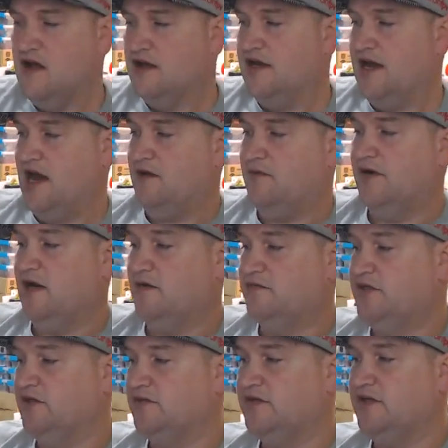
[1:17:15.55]
Now when I'm
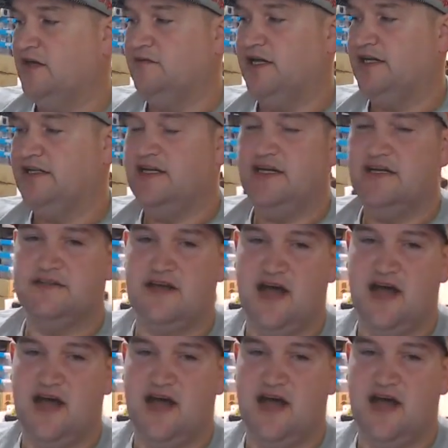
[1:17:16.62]
tilted up like this,